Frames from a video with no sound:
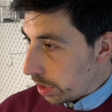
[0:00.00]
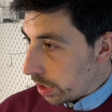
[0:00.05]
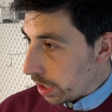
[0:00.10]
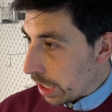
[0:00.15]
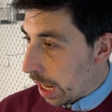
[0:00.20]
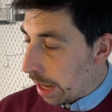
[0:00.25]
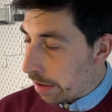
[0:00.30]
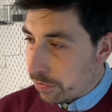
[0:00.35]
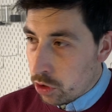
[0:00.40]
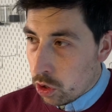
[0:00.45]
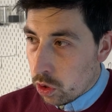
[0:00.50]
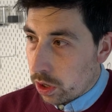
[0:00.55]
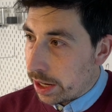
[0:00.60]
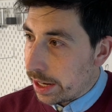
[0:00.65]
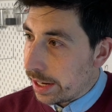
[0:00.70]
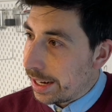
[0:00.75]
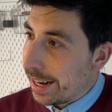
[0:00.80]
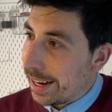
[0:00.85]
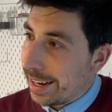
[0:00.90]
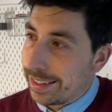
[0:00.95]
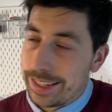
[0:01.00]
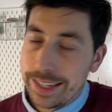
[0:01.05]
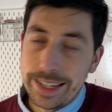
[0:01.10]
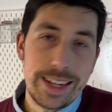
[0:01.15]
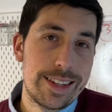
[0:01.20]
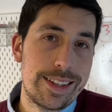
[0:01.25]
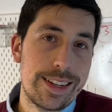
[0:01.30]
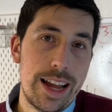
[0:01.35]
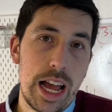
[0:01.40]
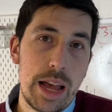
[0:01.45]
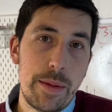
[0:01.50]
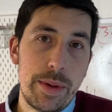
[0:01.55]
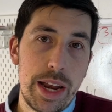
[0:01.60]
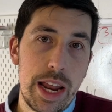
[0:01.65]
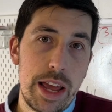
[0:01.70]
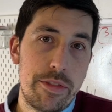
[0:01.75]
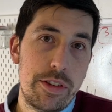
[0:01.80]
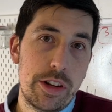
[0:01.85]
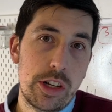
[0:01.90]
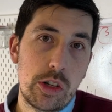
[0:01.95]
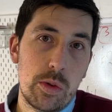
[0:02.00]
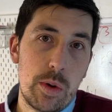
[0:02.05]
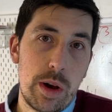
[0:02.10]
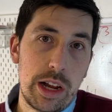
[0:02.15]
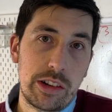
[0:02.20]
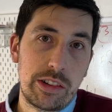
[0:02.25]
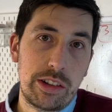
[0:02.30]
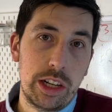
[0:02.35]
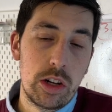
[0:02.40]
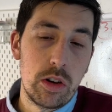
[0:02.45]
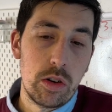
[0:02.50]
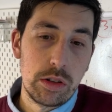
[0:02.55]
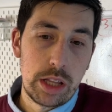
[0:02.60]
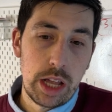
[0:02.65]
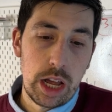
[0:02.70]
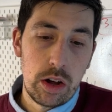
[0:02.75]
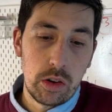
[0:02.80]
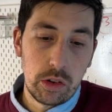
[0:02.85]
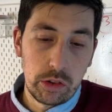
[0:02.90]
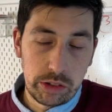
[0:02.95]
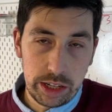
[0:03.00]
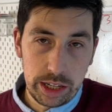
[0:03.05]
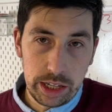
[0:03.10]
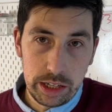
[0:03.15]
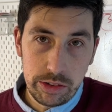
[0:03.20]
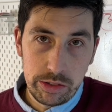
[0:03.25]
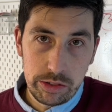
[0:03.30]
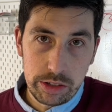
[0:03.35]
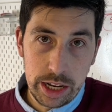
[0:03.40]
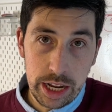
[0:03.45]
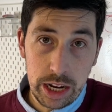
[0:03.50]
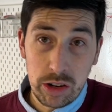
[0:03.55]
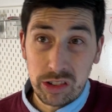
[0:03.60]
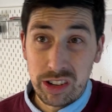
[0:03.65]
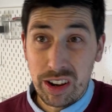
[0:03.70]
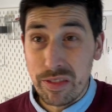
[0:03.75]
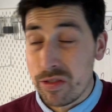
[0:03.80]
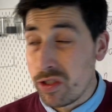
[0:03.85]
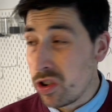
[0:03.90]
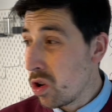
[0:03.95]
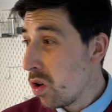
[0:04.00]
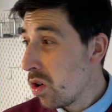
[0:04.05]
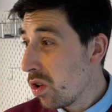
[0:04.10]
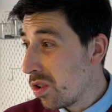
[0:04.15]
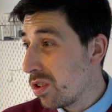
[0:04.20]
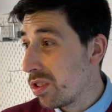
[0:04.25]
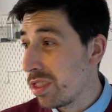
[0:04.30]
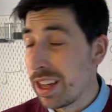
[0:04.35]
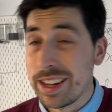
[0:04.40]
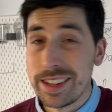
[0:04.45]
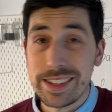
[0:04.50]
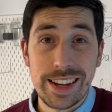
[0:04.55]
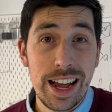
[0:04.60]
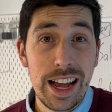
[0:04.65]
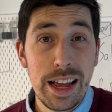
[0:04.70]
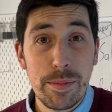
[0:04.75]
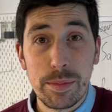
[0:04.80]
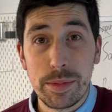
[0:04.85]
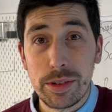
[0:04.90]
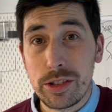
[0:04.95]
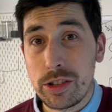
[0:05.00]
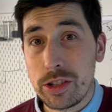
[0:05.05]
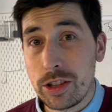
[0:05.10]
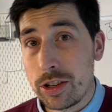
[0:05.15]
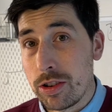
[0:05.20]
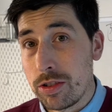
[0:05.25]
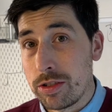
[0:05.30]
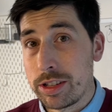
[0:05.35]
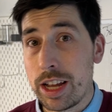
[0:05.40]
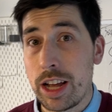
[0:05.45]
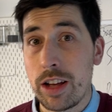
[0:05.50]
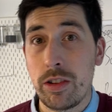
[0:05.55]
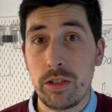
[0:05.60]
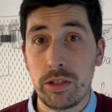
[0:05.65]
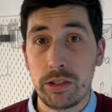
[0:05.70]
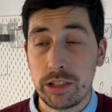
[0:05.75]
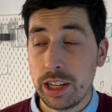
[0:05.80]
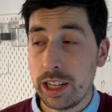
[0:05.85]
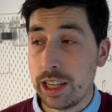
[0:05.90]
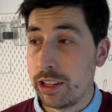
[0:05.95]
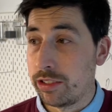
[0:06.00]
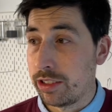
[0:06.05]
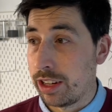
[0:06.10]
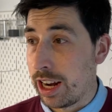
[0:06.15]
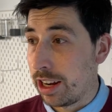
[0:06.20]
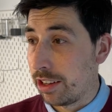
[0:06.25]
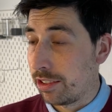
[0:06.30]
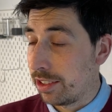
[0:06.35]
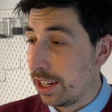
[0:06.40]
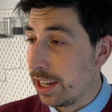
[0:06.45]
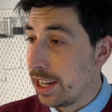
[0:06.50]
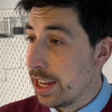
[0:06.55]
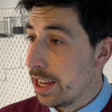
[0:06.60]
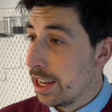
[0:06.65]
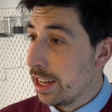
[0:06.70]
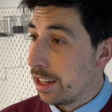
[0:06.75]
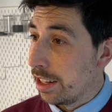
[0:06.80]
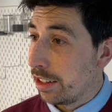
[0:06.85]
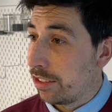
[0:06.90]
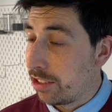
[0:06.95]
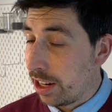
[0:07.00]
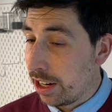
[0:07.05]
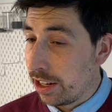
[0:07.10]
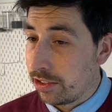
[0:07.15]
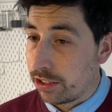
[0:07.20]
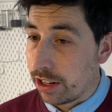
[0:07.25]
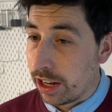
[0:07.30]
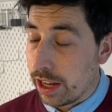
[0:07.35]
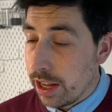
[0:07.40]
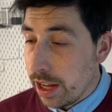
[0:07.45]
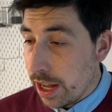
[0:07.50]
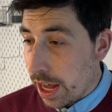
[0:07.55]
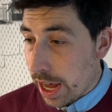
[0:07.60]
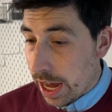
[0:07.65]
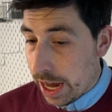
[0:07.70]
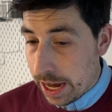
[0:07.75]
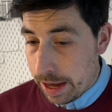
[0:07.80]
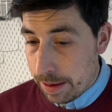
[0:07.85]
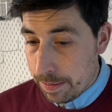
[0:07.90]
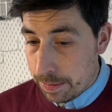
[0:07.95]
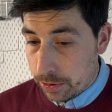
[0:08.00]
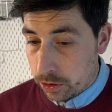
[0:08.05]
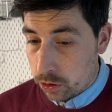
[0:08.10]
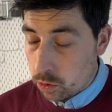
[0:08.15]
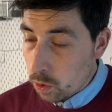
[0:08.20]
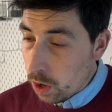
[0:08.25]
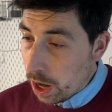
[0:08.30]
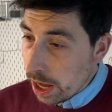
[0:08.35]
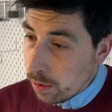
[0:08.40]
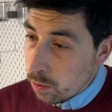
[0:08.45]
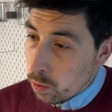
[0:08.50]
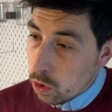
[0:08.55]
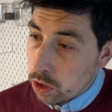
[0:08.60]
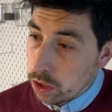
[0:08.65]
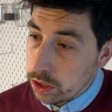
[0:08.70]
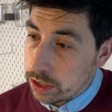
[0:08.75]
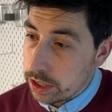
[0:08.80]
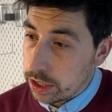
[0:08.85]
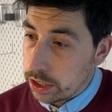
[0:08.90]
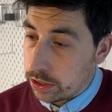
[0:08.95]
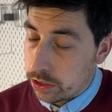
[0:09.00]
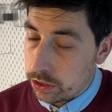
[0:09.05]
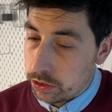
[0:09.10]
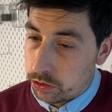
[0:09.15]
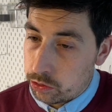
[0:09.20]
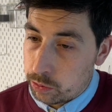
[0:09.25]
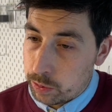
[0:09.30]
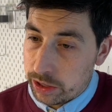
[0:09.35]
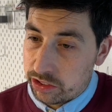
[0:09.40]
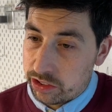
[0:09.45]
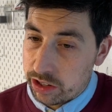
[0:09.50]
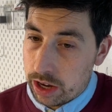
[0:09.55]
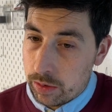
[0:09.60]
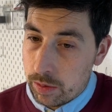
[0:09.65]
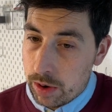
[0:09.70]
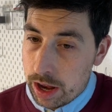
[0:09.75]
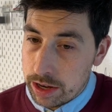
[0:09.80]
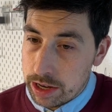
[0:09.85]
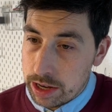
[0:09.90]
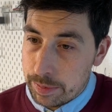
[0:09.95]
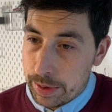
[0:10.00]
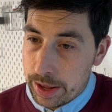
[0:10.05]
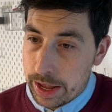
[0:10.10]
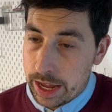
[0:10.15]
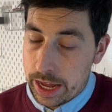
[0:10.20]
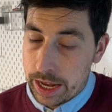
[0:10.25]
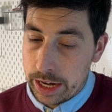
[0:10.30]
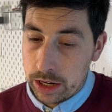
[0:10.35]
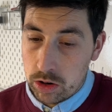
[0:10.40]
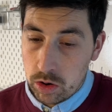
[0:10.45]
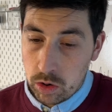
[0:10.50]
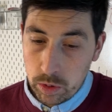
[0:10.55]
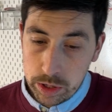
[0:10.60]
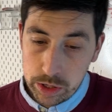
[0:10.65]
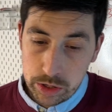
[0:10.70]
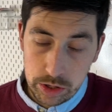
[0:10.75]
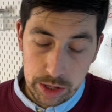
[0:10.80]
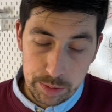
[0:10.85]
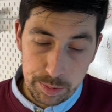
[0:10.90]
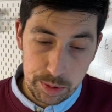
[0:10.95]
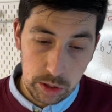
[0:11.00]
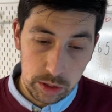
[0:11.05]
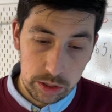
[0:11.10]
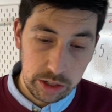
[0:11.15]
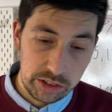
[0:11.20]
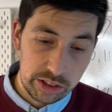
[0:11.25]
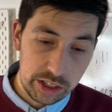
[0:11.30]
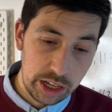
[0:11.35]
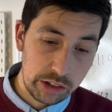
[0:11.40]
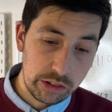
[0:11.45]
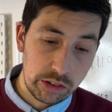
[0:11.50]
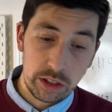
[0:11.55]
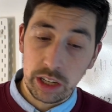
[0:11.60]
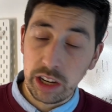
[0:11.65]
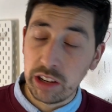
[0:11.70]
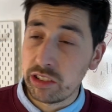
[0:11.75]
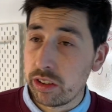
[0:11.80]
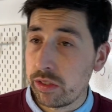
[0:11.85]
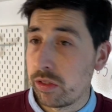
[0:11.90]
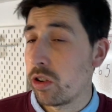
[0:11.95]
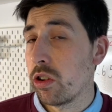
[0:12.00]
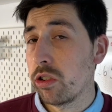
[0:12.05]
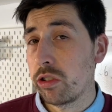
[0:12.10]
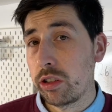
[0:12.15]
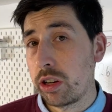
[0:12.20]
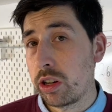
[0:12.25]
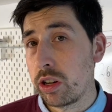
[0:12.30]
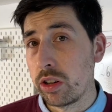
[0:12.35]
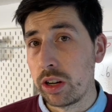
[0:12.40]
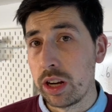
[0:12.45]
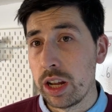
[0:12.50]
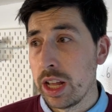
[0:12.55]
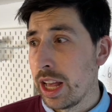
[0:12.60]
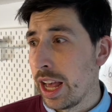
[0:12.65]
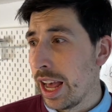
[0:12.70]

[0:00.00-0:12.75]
I've not created the time and effort to actually contact wholesalers yet, because I've not got that time to contact wholesalers and actually change it. Do I want to switch it around a bit and go into the beauty section? Yes, of course I could.